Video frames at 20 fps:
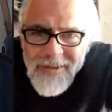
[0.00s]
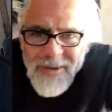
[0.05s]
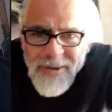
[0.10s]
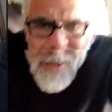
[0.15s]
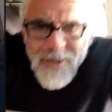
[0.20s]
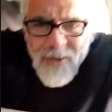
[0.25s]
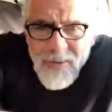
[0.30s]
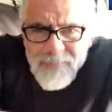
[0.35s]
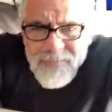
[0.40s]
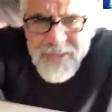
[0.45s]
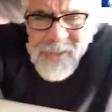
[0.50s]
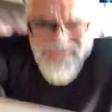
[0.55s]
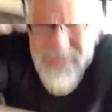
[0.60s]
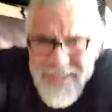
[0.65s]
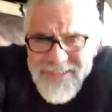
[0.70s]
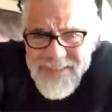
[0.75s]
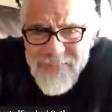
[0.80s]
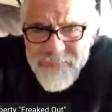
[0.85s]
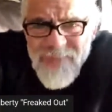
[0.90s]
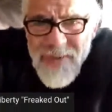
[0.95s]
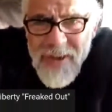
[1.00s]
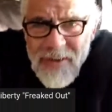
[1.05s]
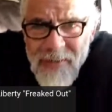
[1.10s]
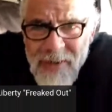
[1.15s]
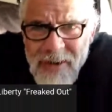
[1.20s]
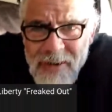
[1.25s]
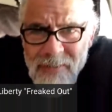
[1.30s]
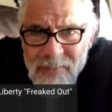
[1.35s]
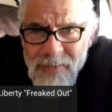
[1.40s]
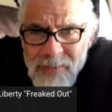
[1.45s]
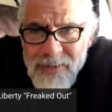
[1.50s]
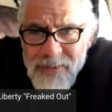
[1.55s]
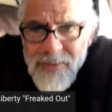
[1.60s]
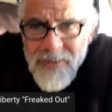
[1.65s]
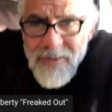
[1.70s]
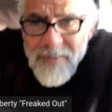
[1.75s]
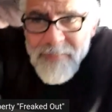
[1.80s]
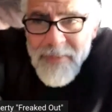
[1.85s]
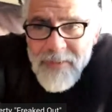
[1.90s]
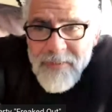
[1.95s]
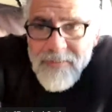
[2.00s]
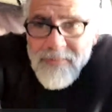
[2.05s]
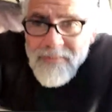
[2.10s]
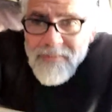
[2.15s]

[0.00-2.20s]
Oh, I'm dying to leave Colorado. What are you talking about?